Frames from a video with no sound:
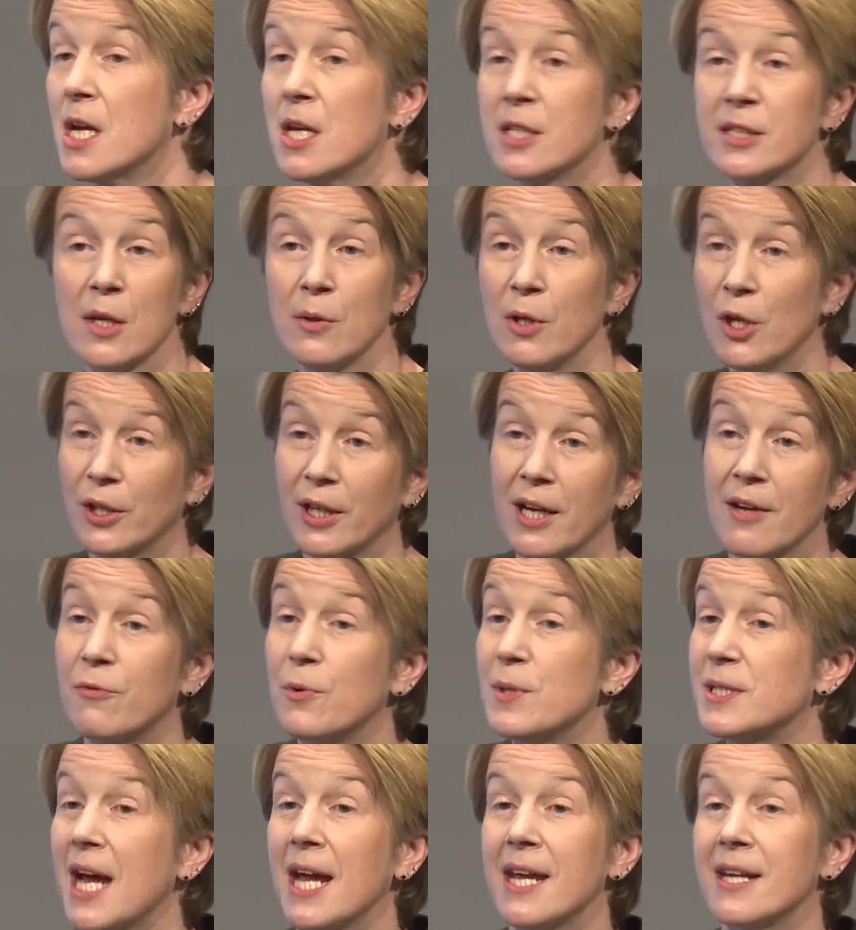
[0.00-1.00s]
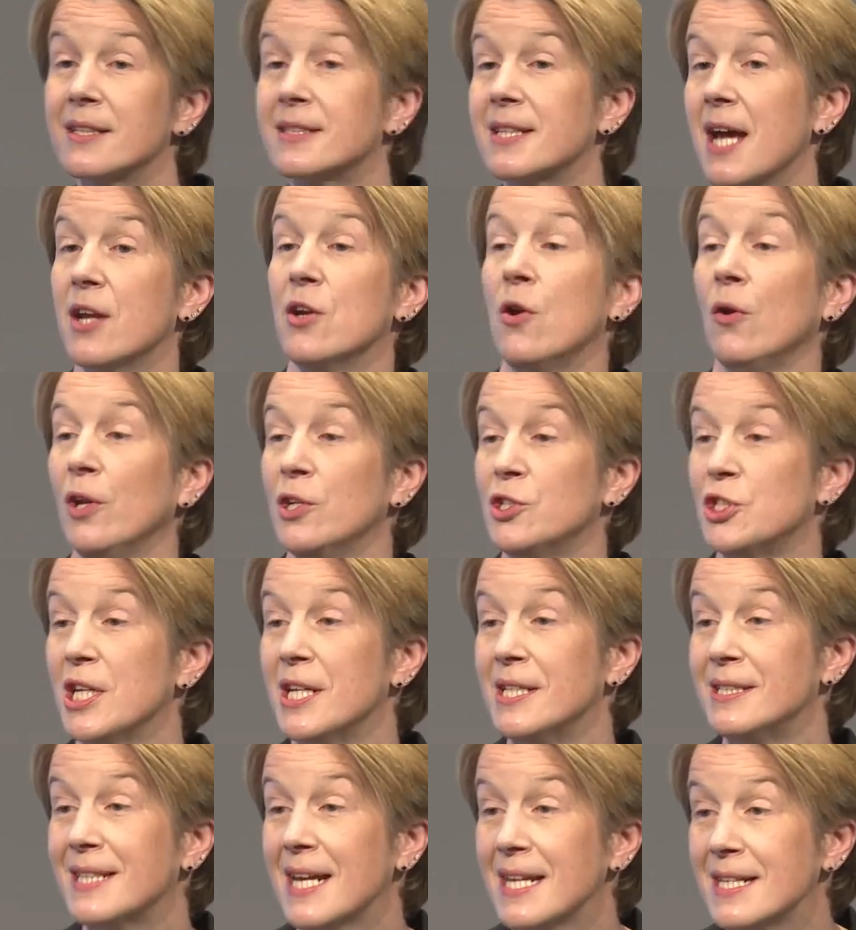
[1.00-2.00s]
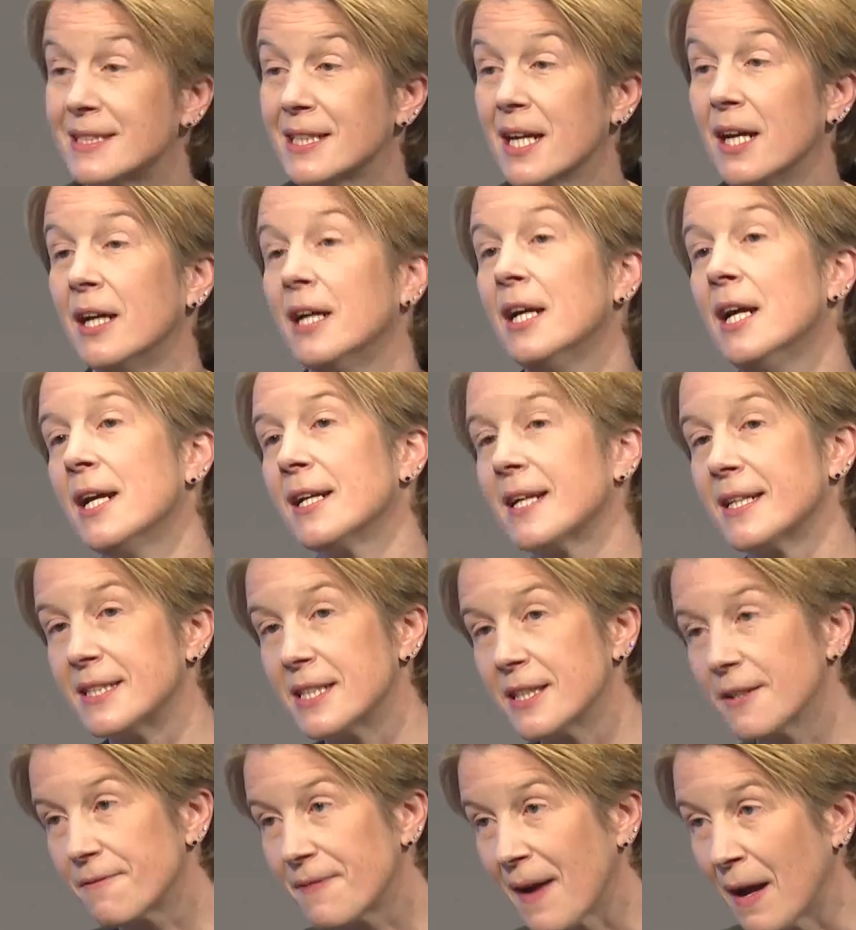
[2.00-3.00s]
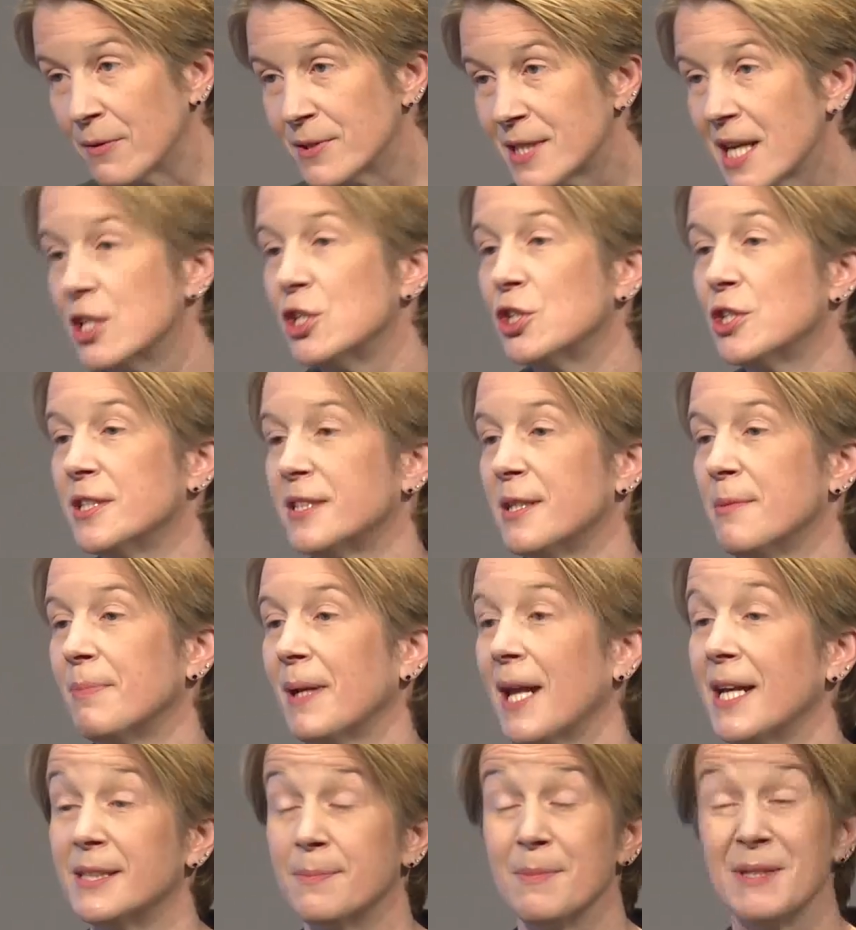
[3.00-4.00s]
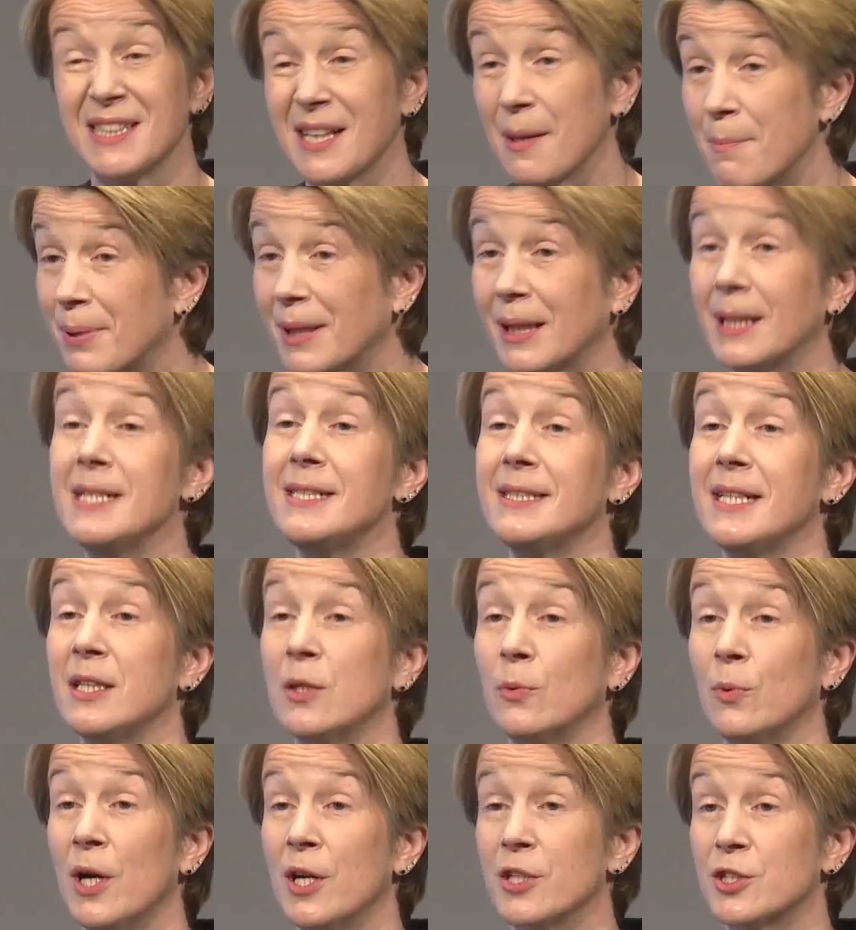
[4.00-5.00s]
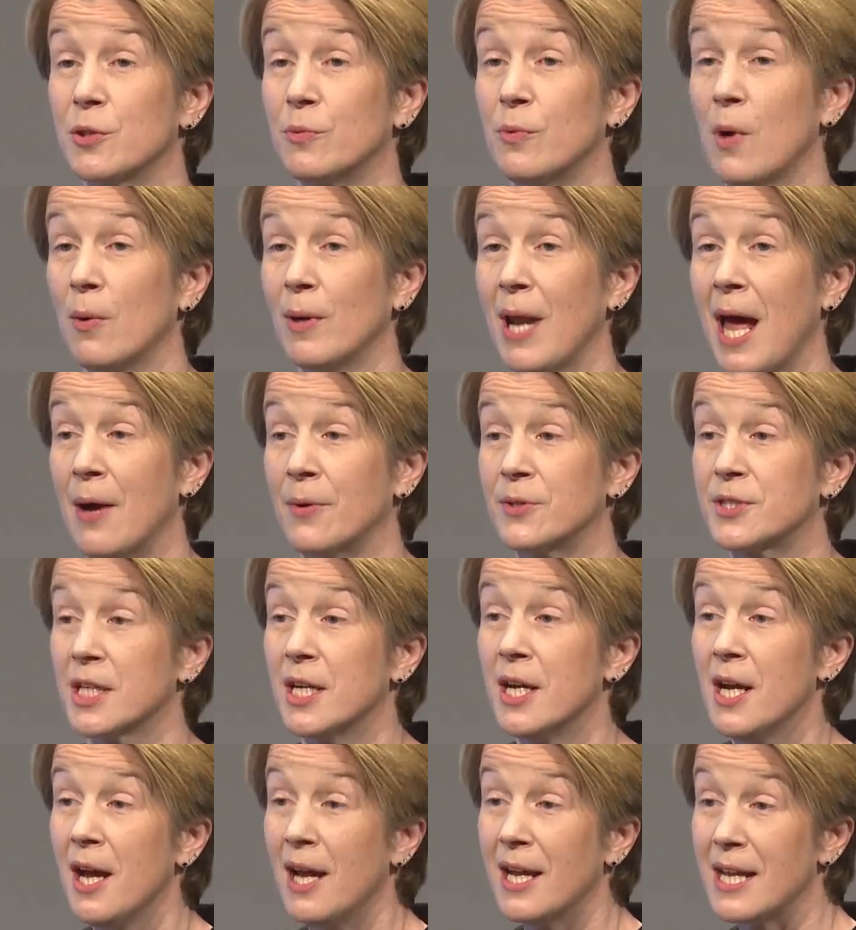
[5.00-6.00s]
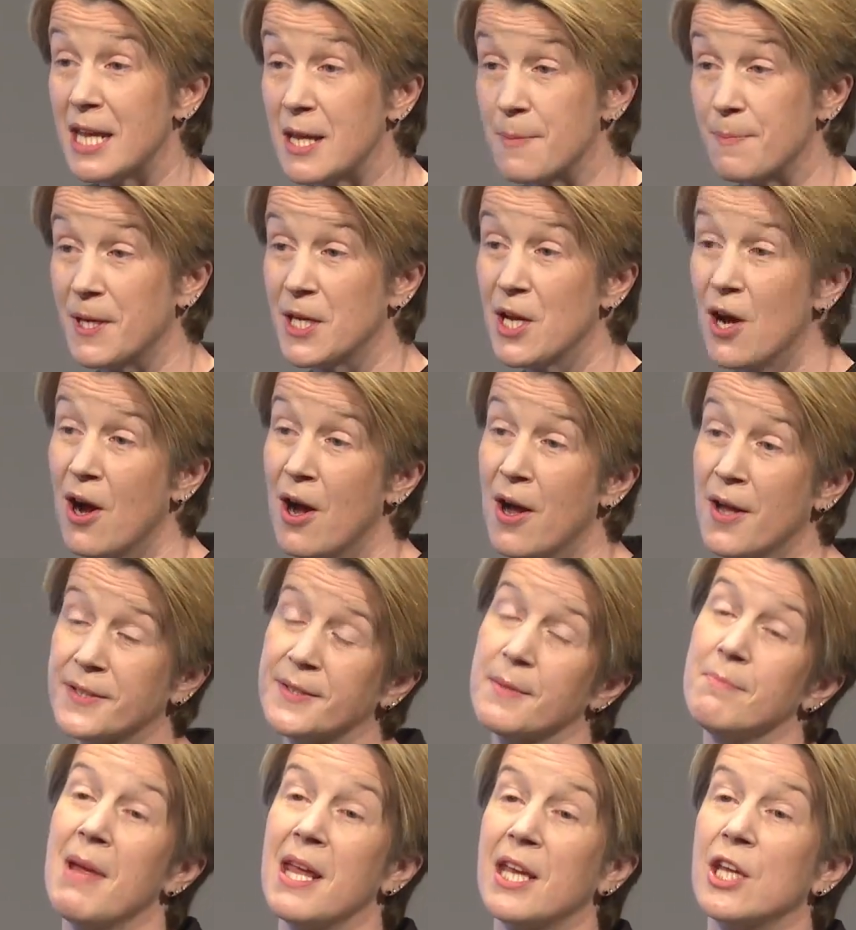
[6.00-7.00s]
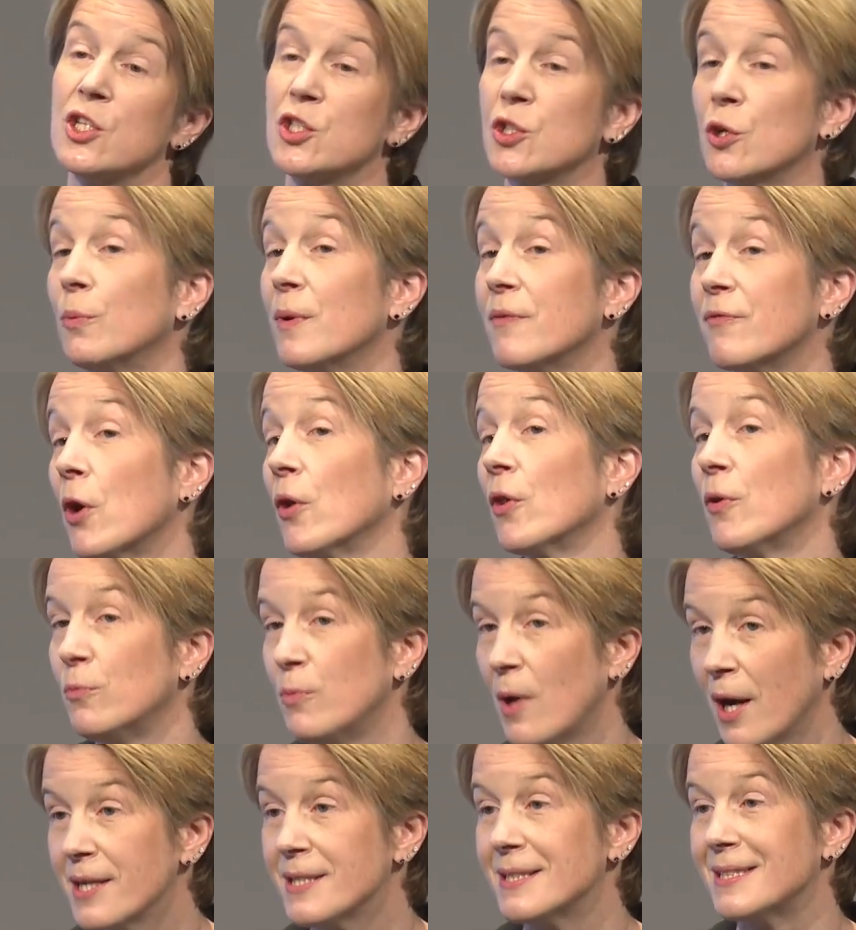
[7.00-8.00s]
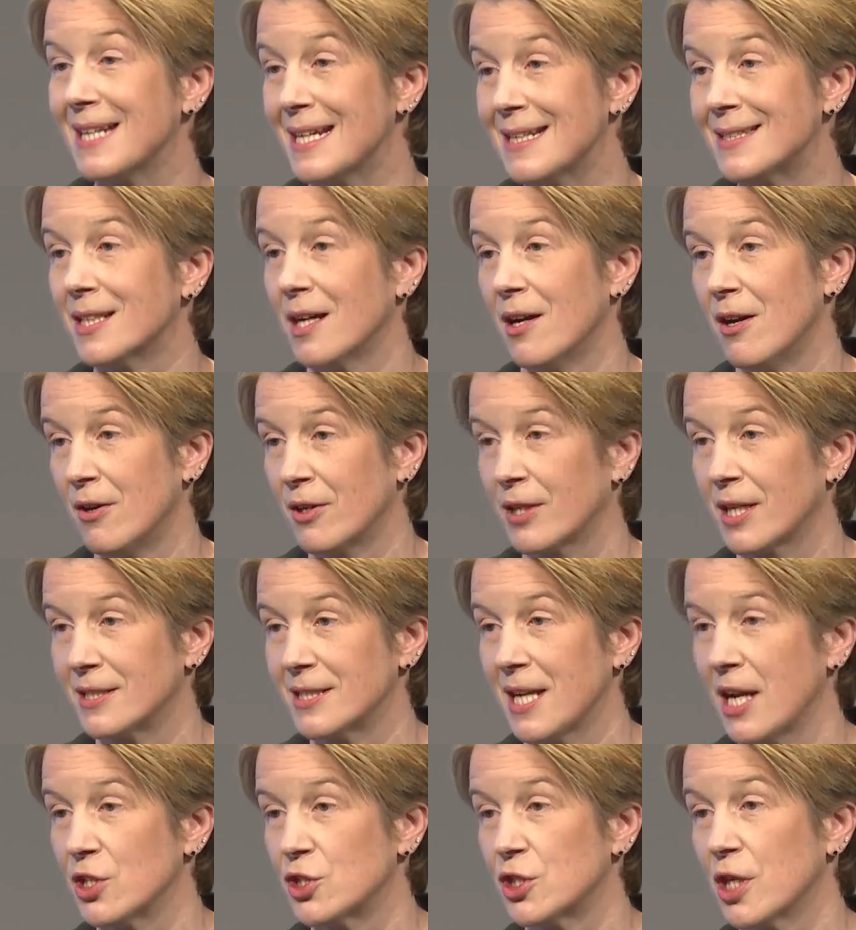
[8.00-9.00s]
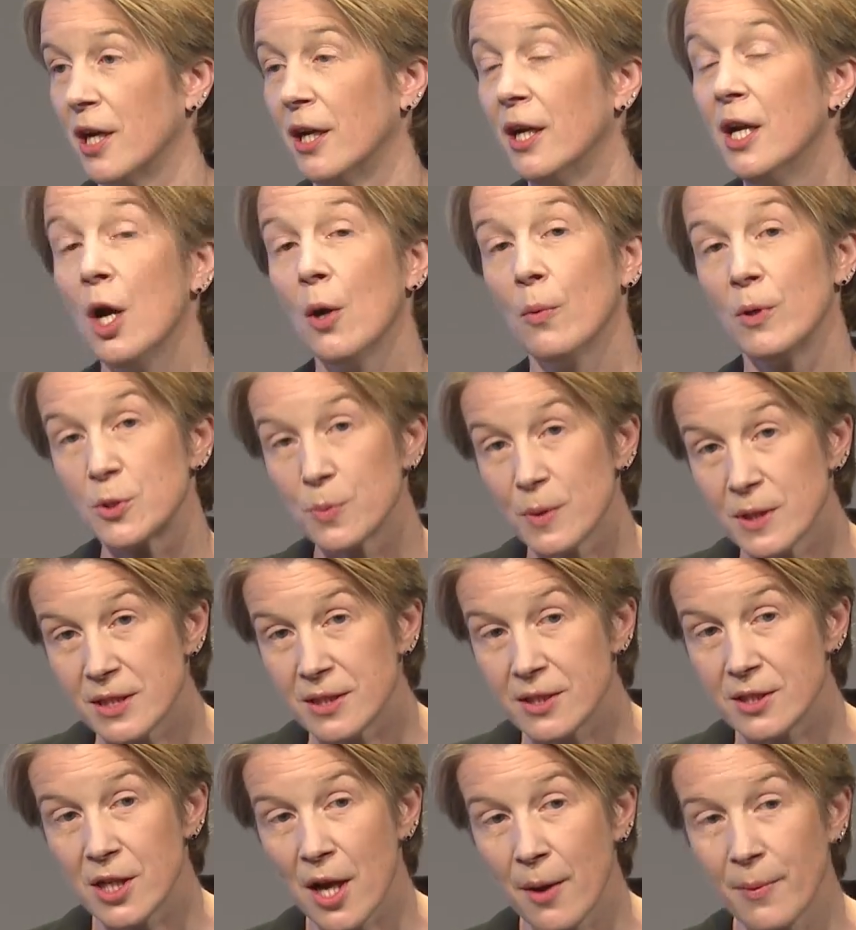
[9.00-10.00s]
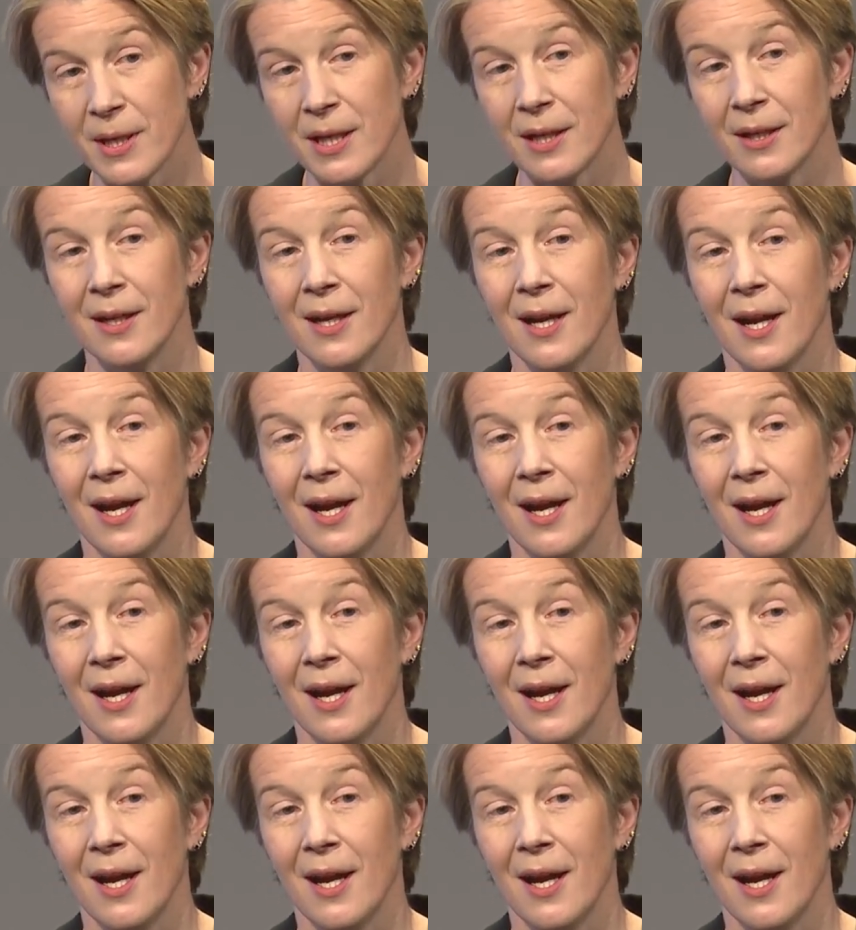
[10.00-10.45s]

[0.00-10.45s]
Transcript: So look, if we take technology and data, getting the foundations in place means completing the work to roll out EPRs and making sure we've got the right data architecture, which we're doing